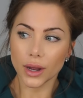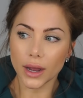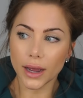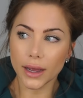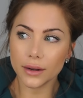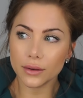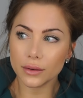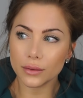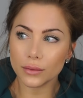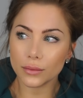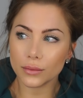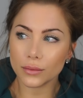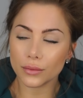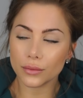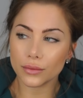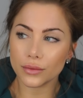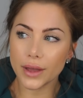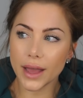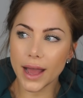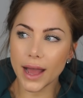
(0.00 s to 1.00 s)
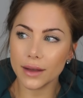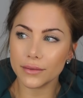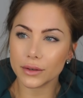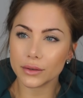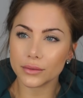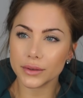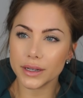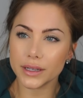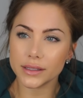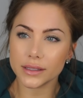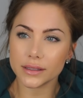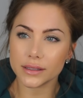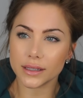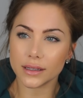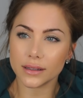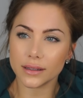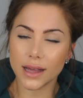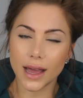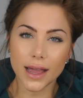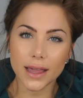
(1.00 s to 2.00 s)
I don't have a reason
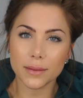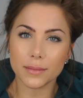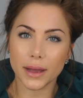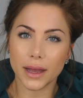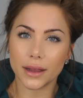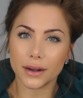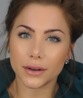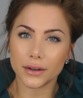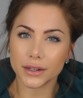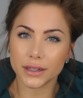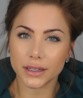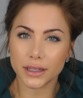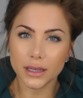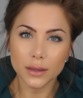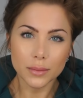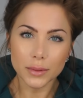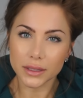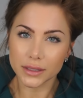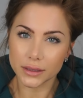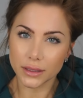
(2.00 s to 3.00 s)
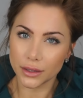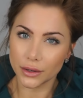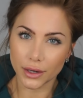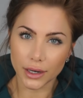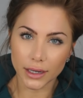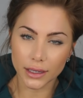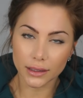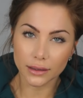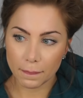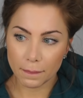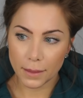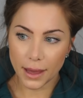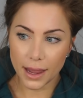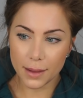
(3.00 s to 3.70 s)
to lie about it or to keep it a secret.